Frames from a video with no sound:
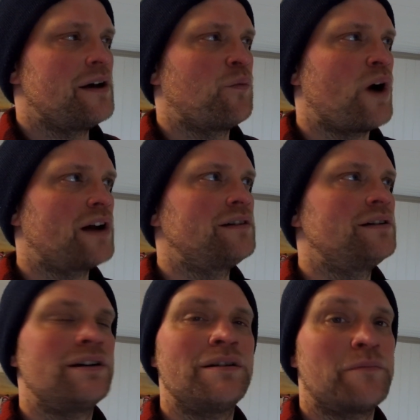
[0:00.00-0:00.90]
one
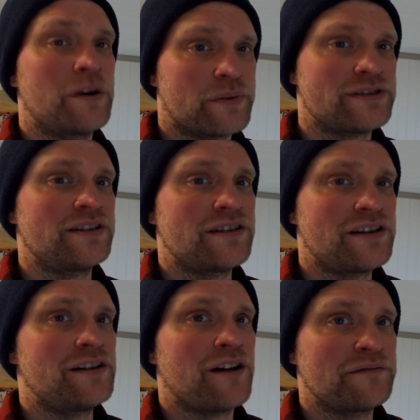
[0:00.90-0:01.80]

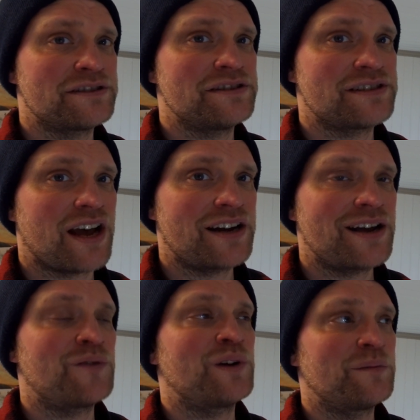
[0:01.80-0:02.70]
representative of the society
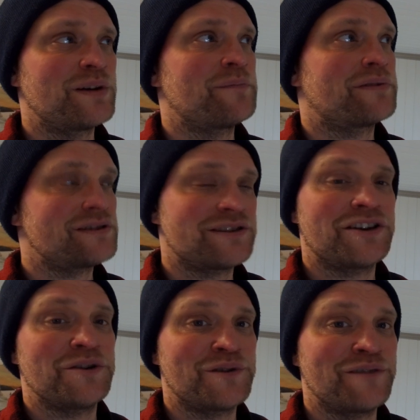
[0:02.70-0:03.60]
will be
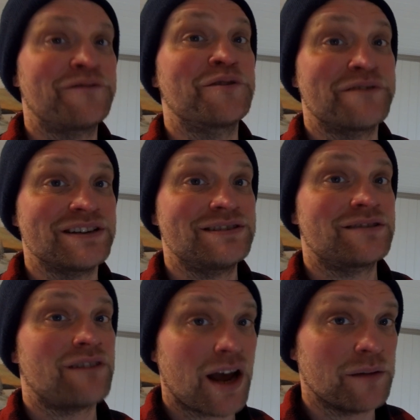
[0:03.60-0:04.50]
prosecuted for this
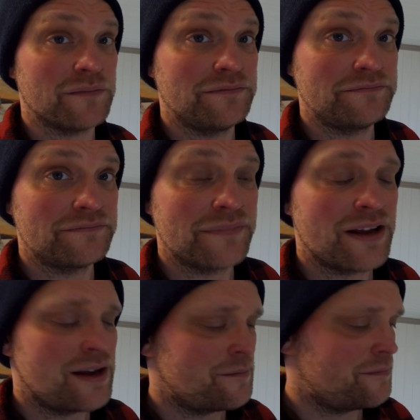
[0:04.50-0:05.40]
crime.
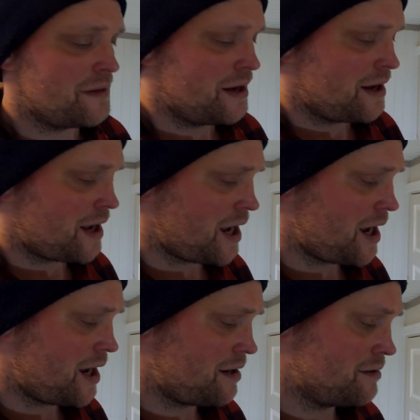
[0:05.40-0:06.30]

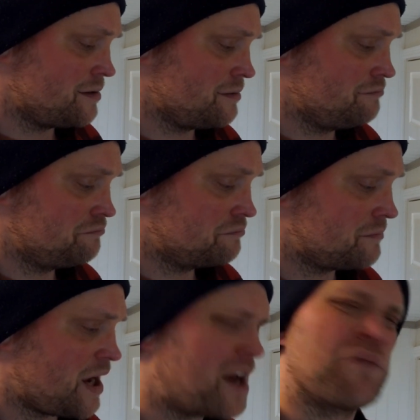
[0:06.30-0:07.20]
And
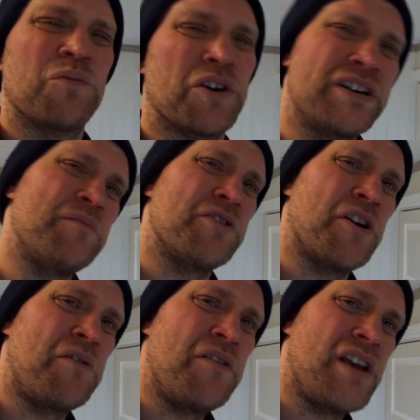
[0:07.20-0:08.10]
uh, I don't want him to
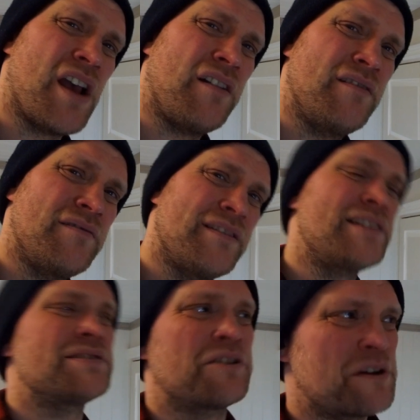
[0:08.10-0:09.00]
go to jail.
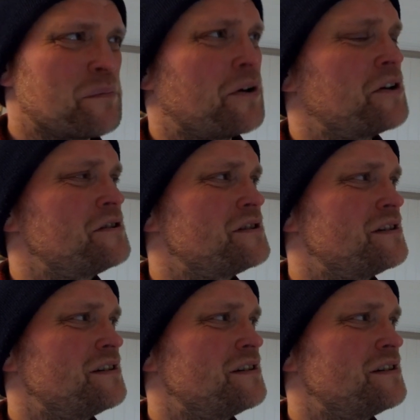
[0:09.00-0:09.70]
That's not the point.